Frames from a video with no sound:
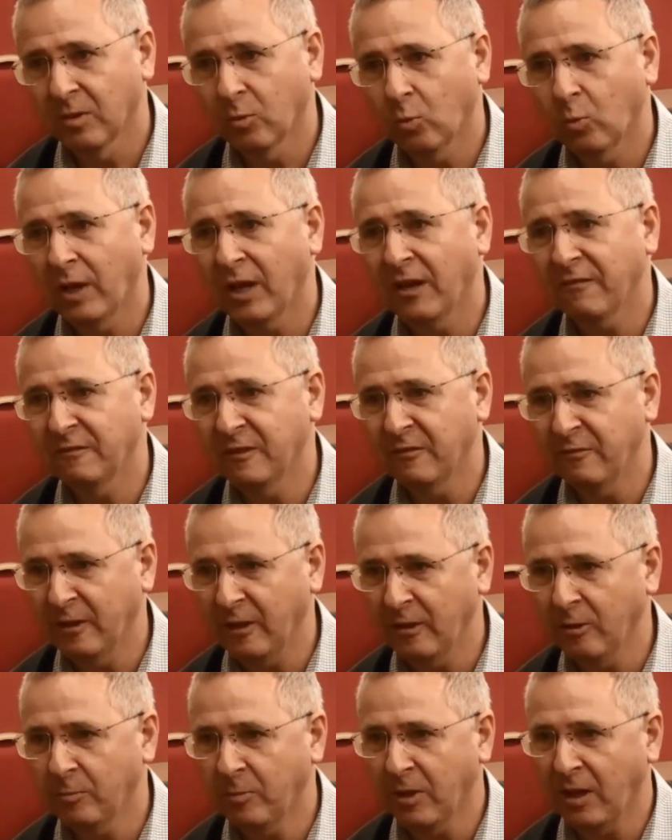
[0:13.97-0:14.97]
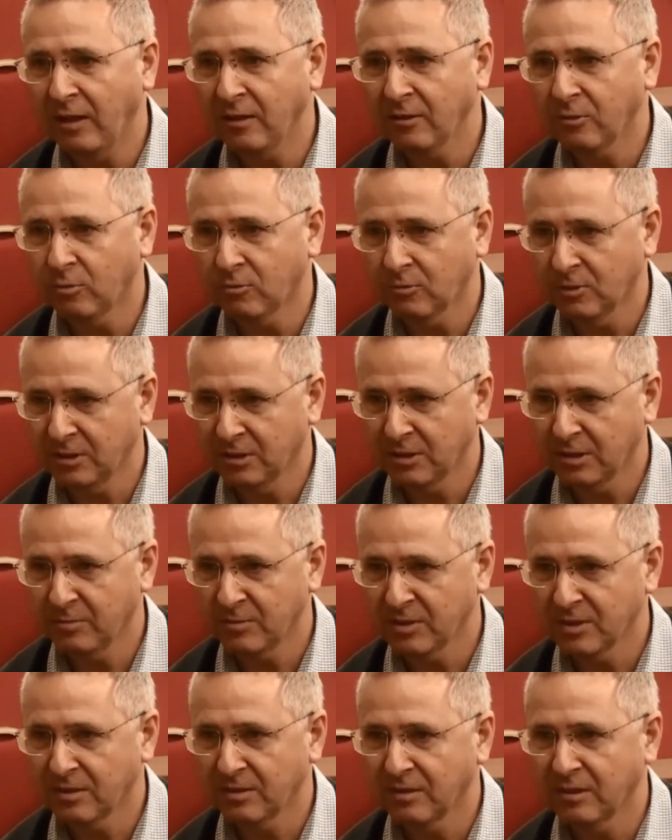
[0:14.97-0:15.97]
We have developed algorithms